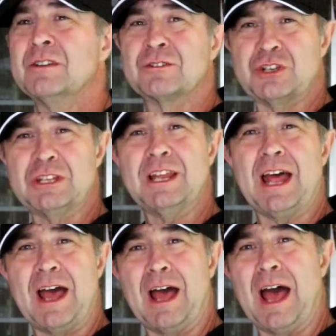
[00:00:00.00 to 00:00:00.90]
So she did a
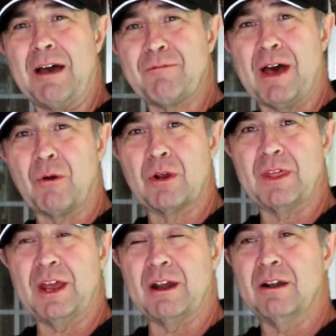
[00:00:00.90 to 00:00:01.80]
half hour
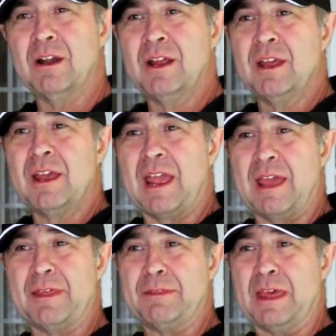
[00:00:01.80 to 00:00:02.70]
there,
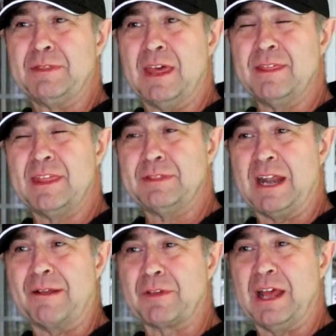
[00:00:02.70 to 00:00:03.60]
and then
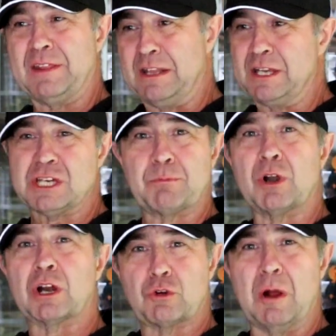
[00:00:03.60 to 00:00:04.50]
after that, then she put
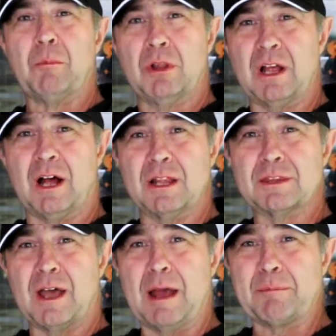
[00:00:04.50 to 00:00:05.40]
a crumble on
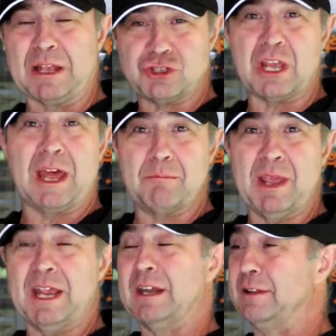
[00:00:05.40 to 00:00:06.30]
top that she had
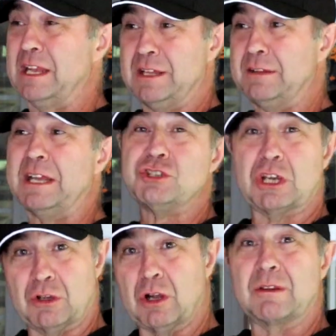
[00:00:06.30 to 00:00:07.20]
made, and then she
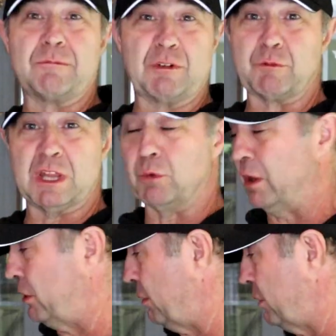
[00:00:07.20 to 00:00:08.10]
cooked it for
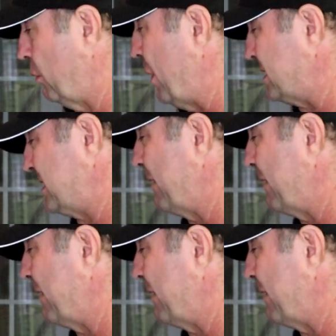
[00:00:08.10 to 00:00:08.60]
the rest